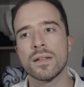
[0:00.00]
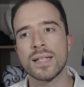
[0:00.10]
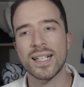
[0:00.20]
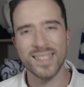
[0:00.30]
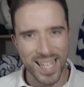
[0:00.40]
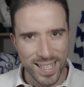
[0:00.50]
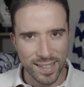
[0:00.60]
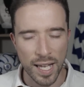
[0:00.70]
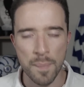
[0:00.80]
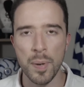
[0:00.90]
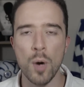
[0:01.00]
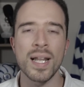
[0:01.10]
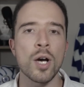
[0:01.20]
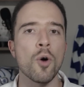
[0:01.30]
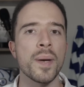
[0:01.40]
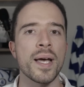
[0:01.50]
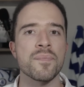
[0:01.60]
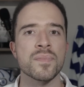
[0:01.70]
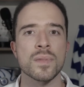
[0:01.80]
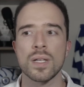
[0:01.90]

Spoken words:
dictate the tempo a little bit,